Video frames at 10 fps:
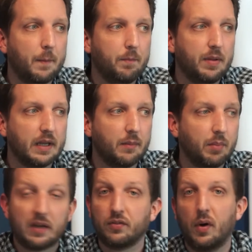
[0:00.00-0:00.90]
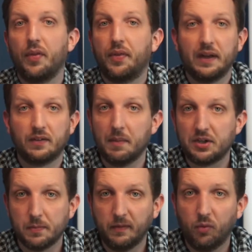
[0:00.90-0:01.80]
because of all the things I
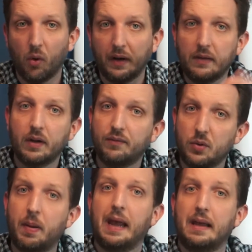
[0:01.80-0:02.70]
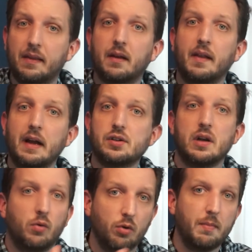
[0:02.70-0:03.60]
mentioned before. Even if you pay the
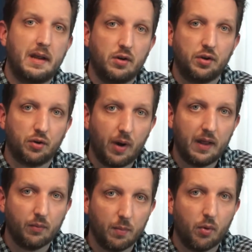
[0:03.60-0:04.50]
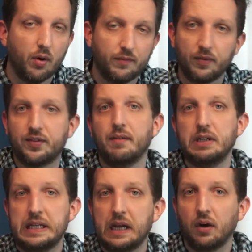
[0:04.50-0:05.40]
collection, it will remain on your credit report for
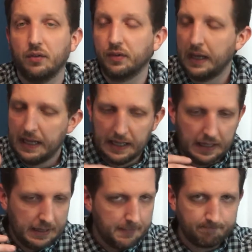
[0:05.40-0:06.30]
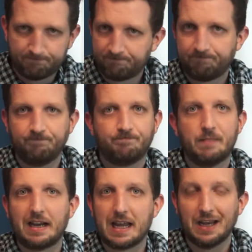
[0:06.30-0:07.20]
7 years.
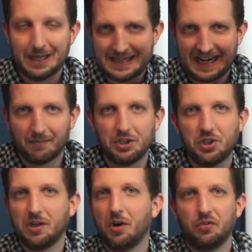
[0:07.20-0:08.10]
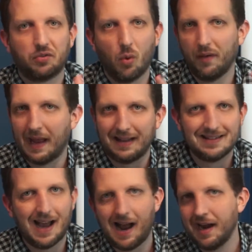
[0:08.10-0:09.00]
Again, damaging your score that
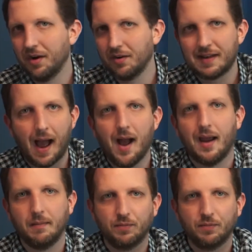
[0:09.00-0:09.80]
entire time.